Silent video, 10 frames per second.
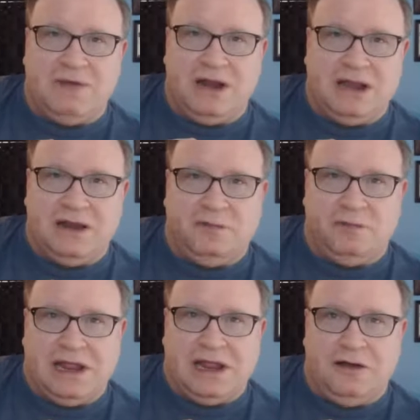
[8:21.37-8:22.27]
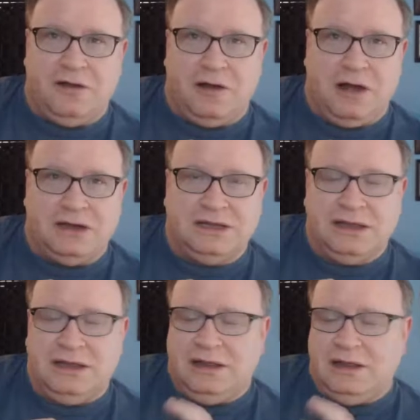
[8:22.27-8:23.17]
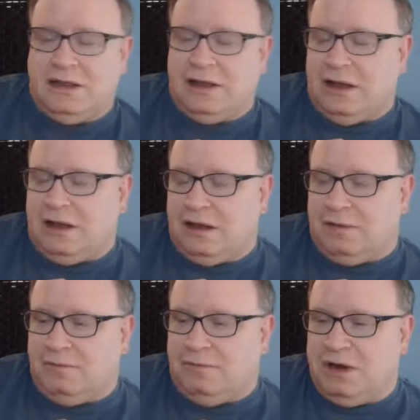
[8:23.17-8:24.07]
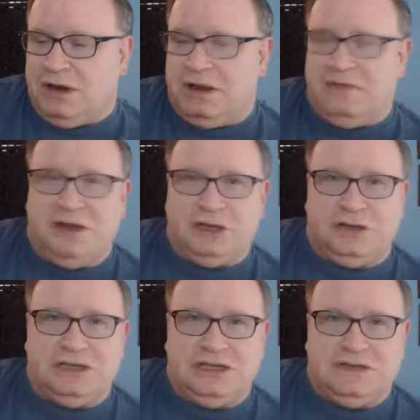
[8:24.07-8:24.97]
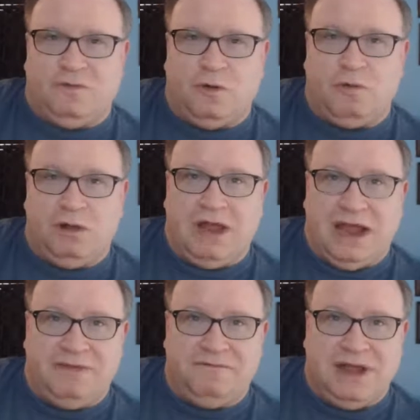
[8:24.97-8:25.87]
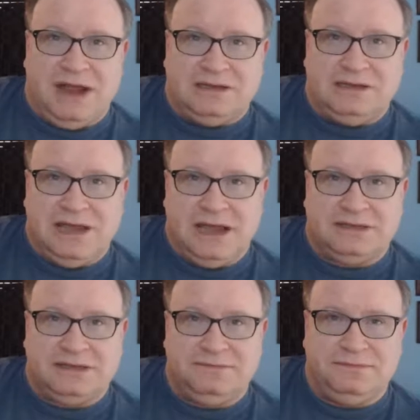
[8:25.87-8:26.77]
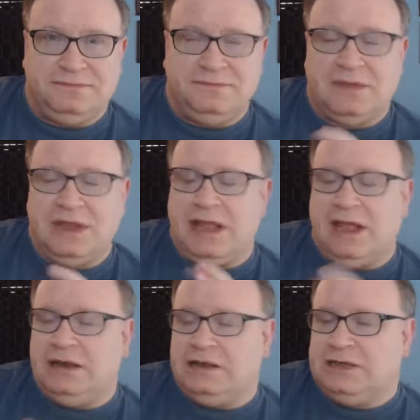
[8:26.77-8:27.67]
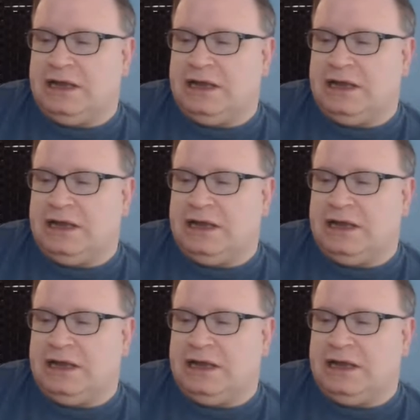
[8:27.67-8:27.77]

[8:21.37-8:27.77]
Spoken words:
by the end of the weekend or not. But eventually, season 4 will have that, yes. And